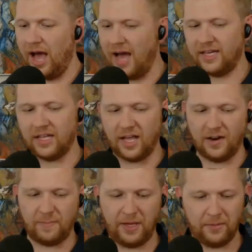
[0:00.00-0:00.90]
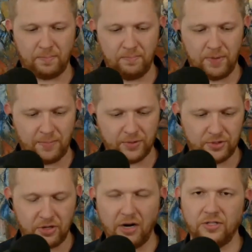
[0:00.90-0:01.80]
I think a lot of people
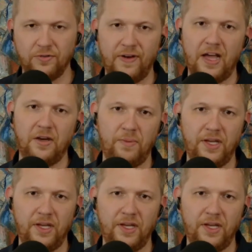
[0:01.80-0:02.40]
start to find